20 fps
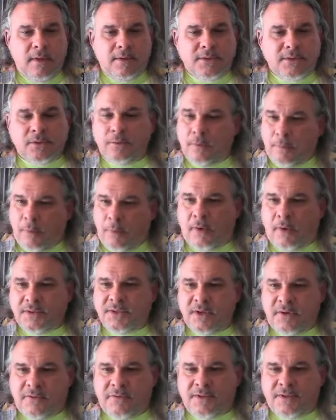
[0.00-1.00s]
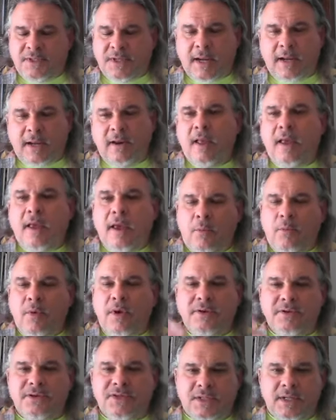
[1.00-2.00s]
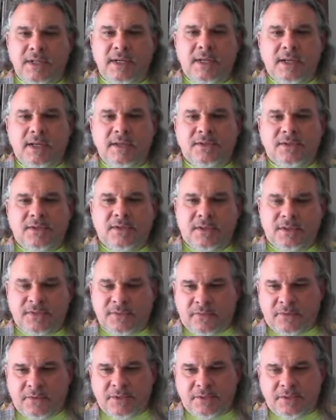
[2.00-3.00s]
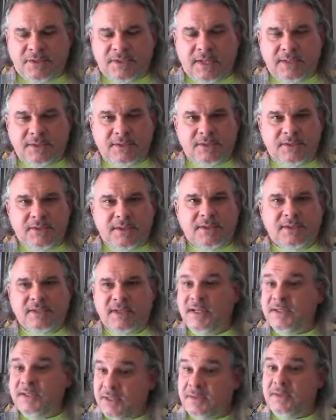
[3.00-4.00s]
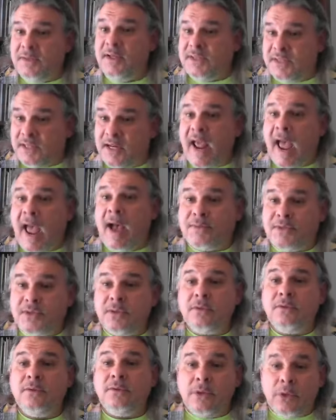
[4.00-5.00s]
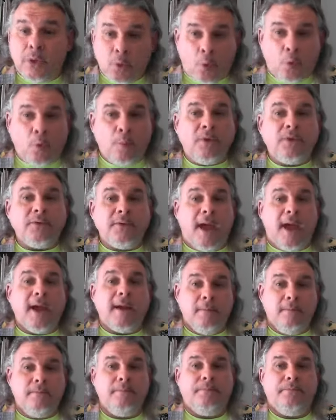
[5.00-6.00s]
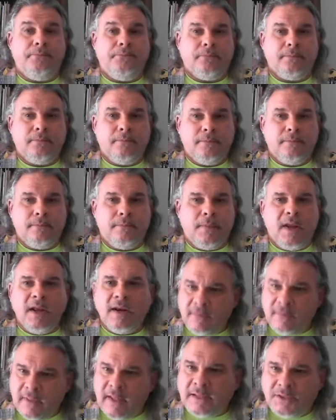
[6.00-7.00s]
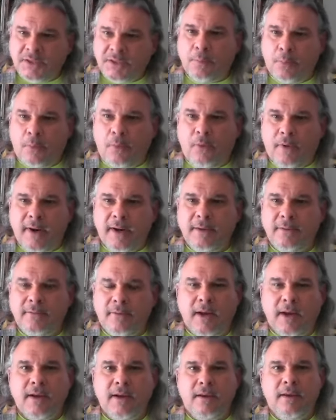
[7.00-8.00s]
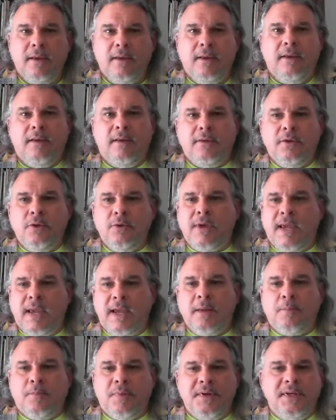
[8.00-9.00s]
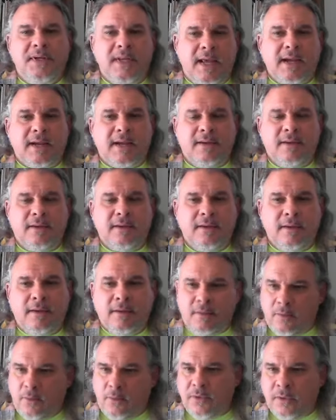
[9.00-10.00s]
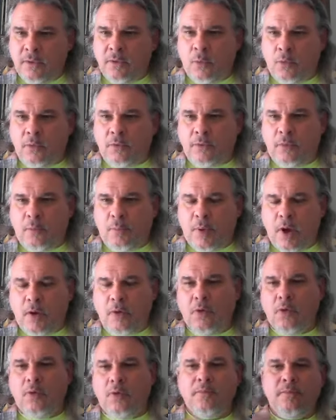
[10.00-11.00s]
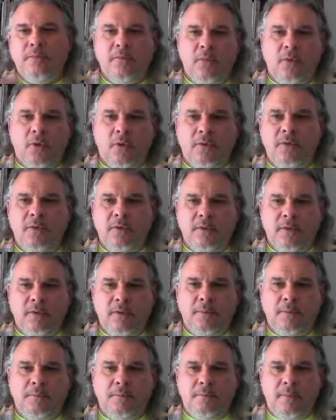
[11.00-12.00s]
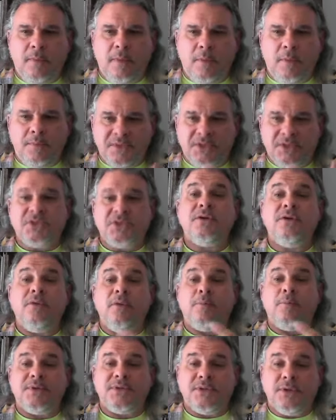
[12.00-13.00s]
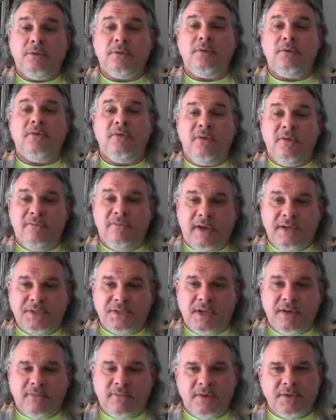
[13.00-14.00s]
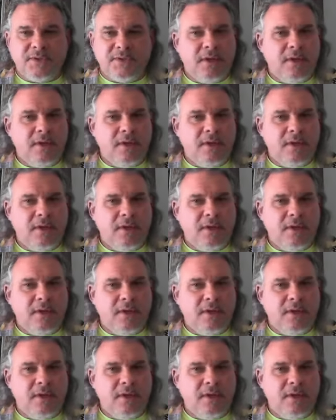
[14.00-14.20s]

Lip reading: So we'll pause there for a second. And what you're seeing is these first two stanzas is it's an absolutely normal day. And that's the point, right? You can't predict within the world of poem or the position of the persona, the advice givers,